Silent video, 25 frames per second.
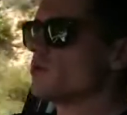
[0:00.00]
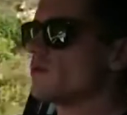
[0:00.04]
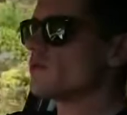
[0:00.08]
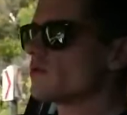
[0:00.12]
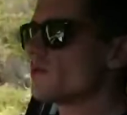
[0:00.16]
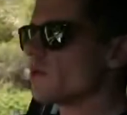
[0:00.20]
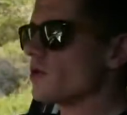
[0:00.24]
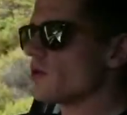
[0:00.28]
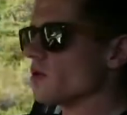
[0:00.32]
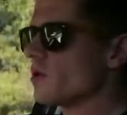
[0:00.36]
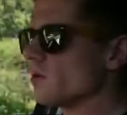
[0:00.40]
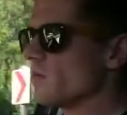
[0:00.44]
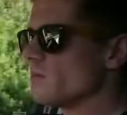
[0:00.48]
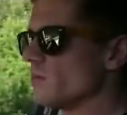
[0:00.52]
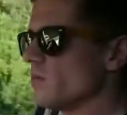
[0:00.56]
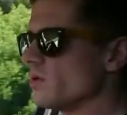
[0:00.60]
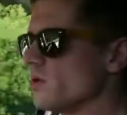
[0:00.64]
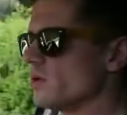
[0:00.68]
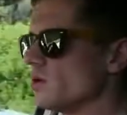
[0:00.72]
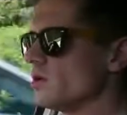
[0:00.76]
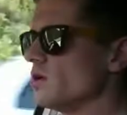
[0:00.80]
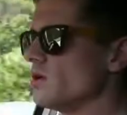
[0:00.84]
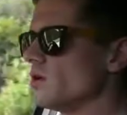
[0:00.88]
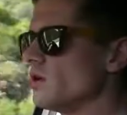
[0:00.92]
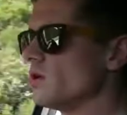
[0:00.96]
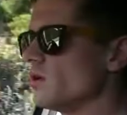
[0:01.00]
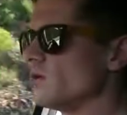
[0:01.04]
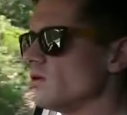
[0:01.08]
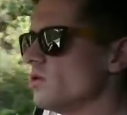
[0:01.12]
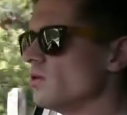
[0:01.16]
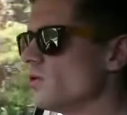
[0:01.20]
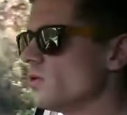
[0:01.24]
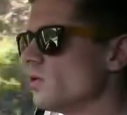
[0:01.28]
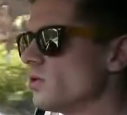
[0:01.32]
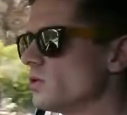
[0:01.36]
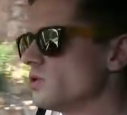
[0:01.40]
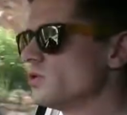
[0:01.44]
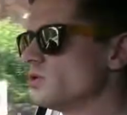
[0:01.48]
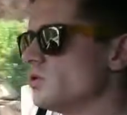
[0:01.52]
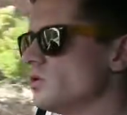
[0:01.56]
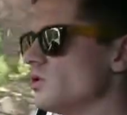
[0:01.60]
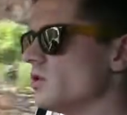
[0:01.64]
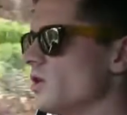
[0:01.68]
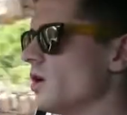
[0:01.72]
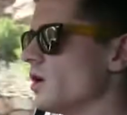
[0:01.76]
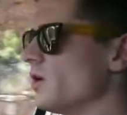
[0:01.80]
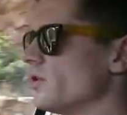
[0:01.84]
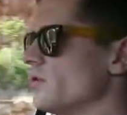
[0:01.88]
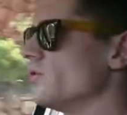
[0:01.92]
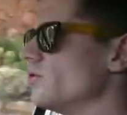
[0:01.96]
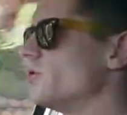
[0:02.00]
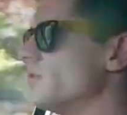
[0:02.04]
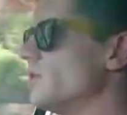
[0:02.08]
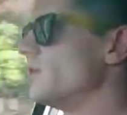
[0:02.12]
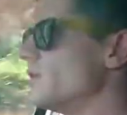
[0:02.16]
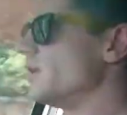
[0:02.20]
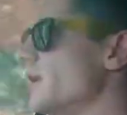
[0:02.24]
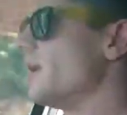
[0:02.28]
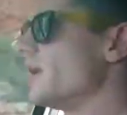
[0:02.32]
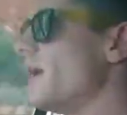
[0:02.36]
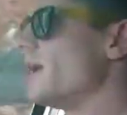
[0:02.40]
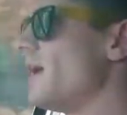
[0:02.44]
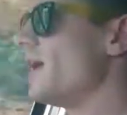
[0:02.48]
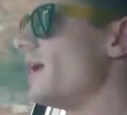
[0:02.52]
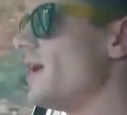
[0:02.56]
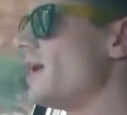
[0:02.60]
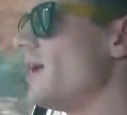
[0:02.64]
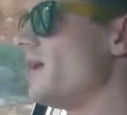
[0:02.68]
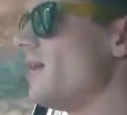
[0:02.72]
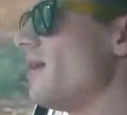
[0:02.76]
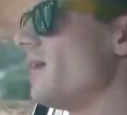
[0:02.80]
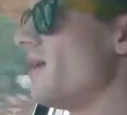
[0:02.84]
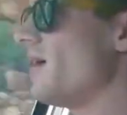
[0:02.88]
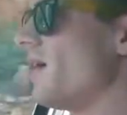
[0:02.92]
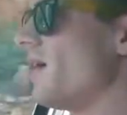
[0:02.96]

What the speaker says: from 0 to 100 in